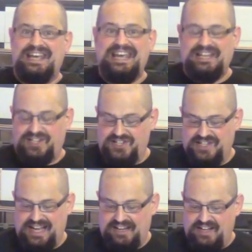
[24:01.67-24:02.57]
heat as
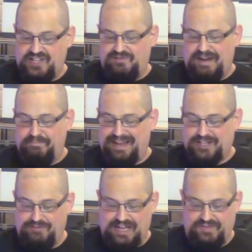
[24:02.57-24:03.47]
nanites grab
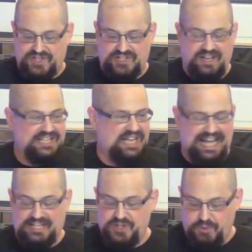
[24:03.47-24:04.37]
matter out of a sky to
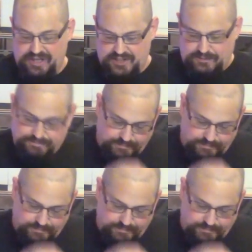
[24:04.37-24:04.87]
add to it.